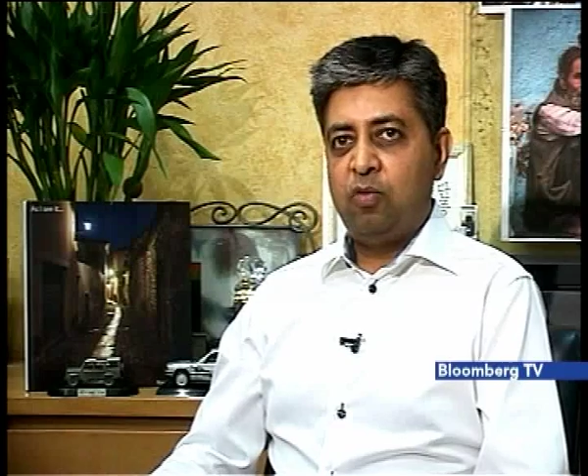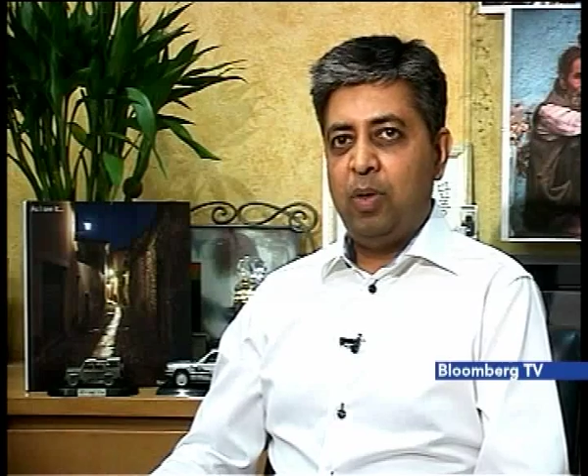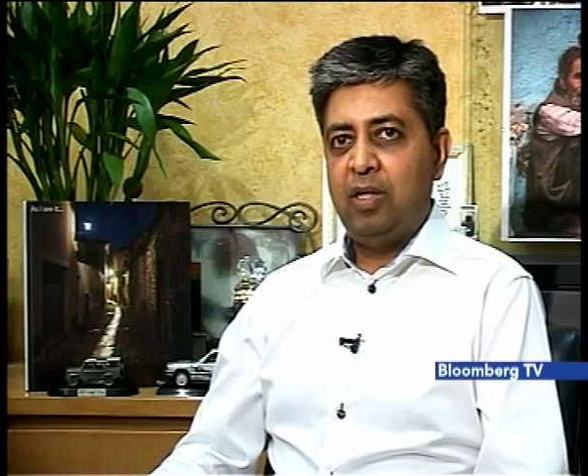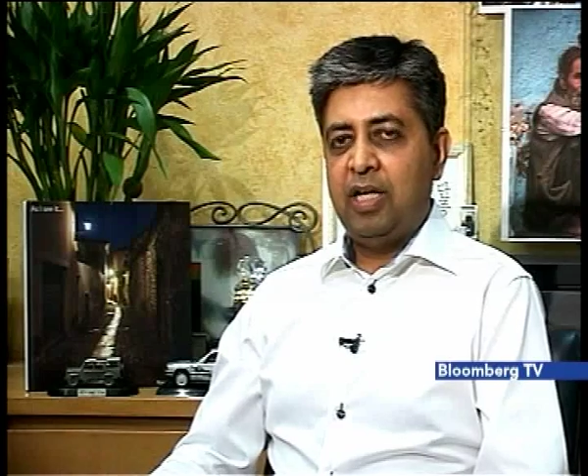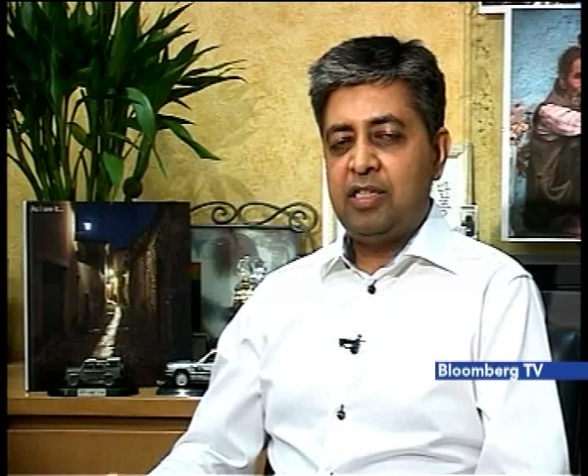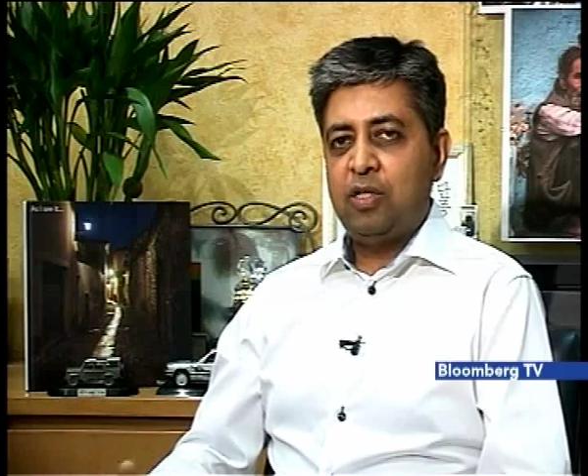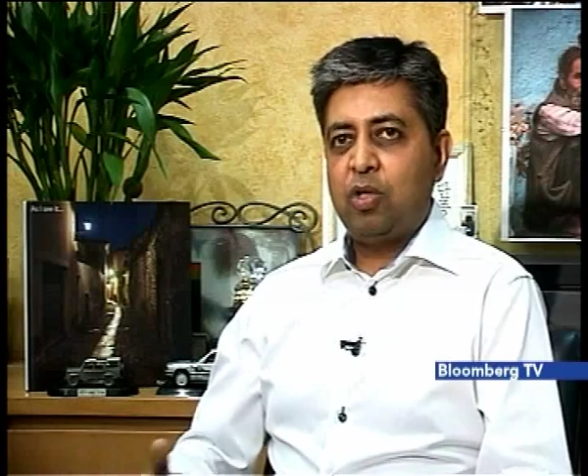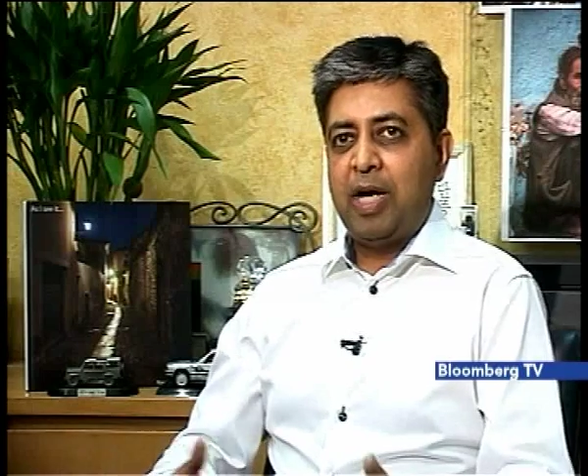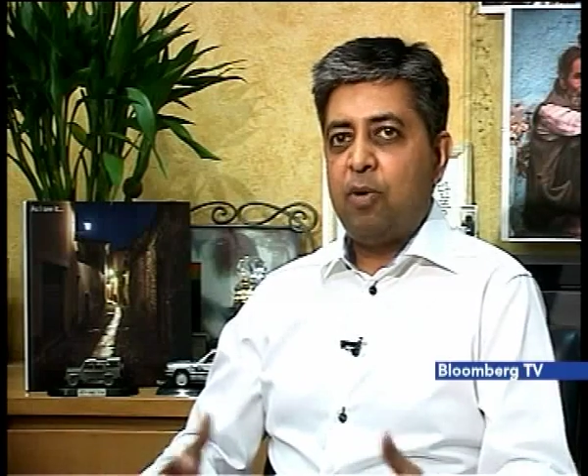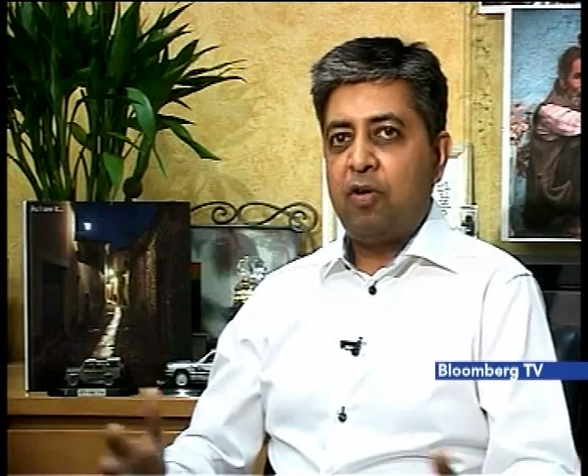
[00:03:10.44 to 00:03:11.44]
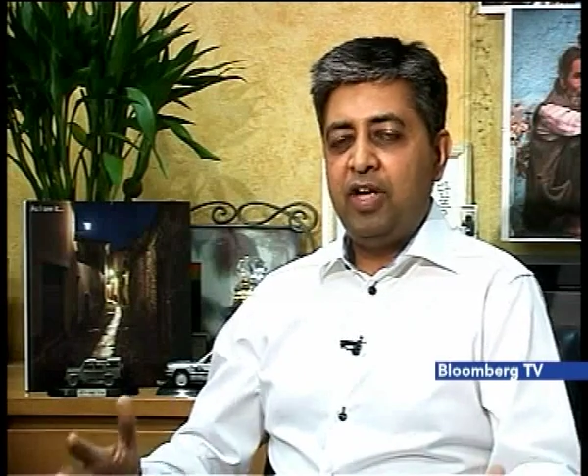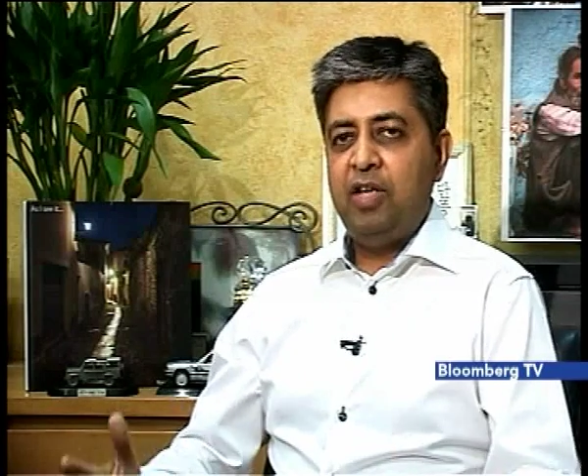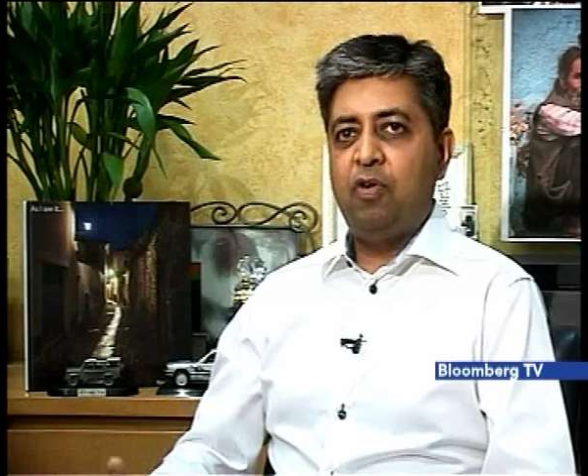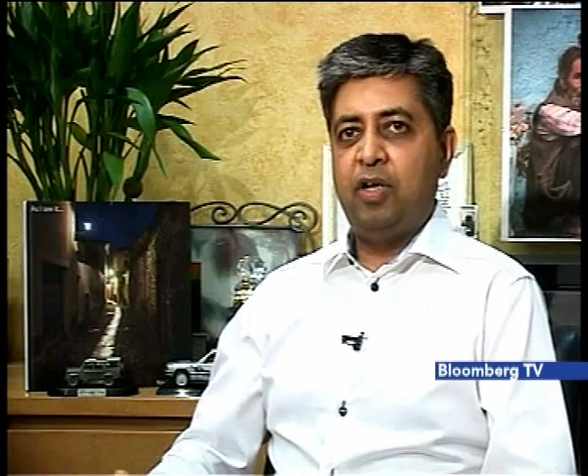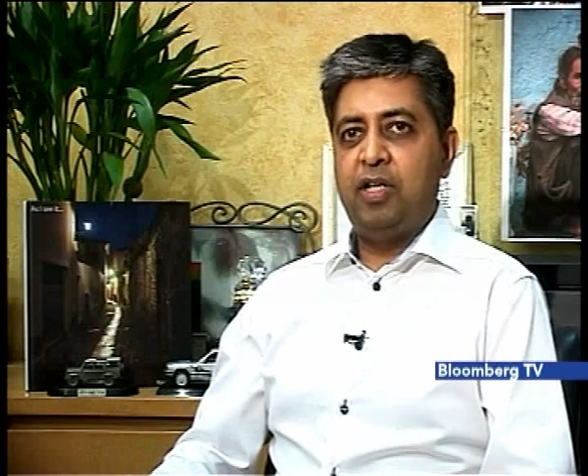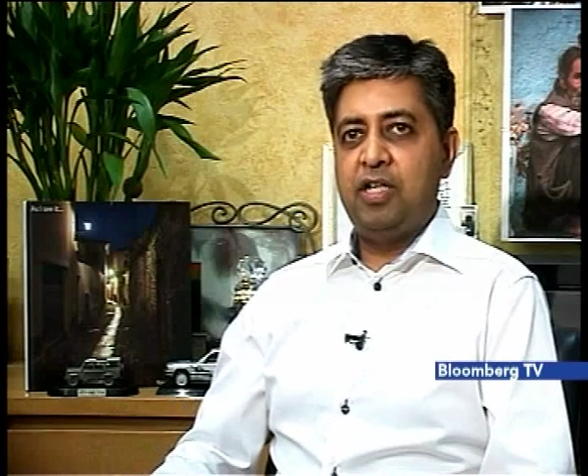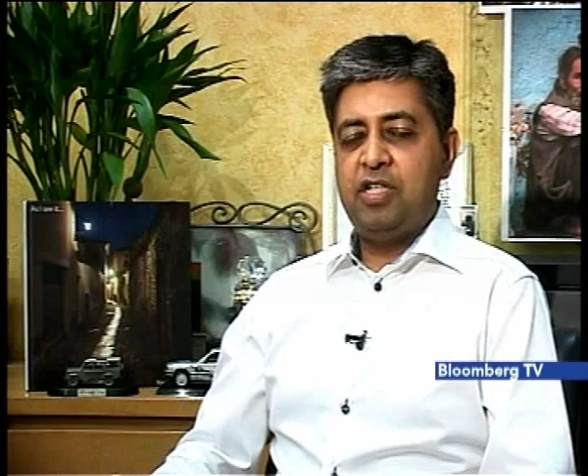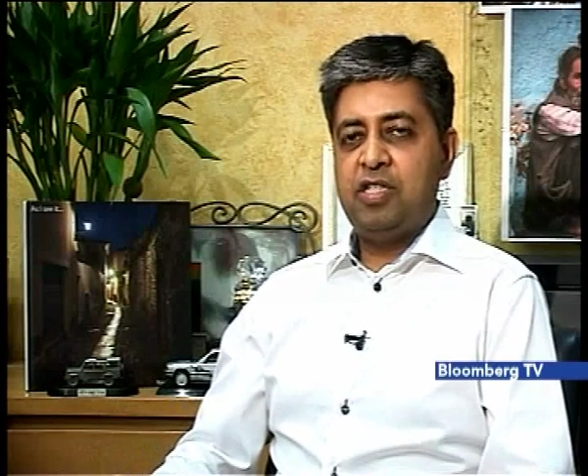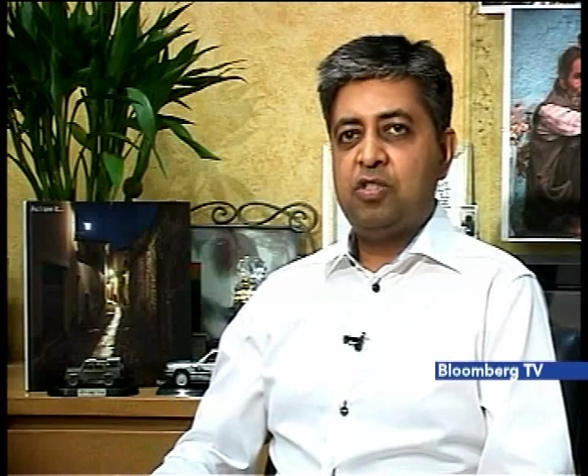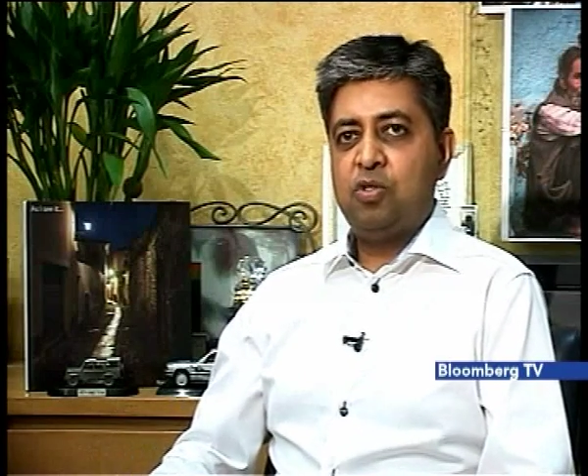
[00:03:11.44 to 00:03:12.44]
as well. I said, look, I'm not ready for it. And
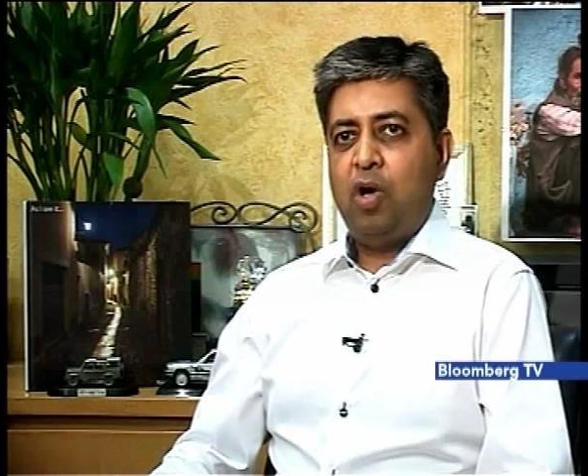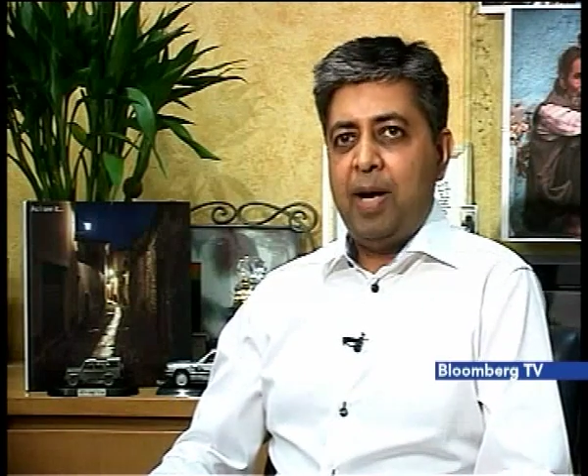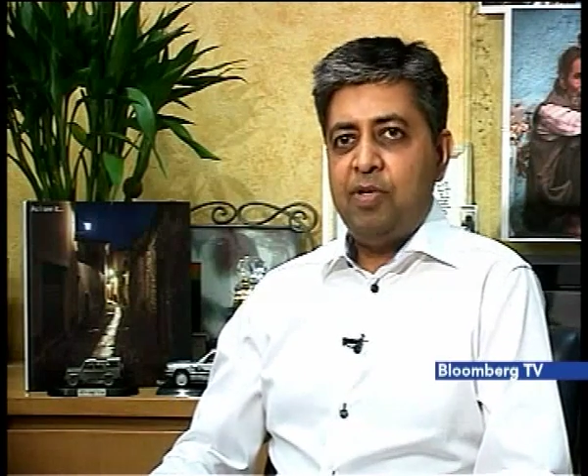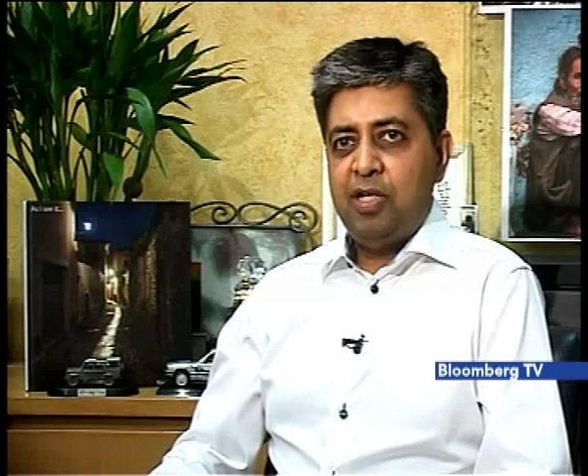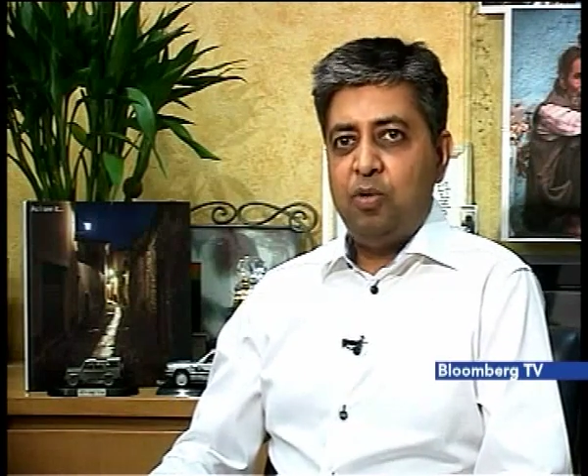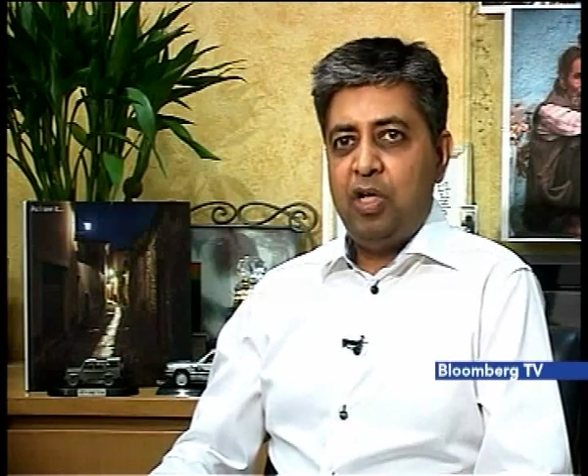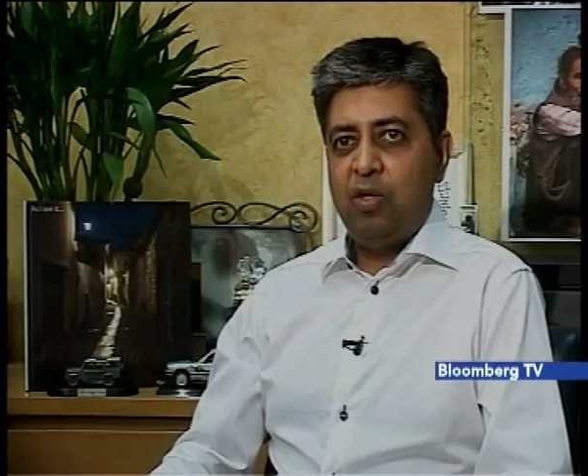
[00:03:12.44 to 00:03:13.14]
she says, no, absolutely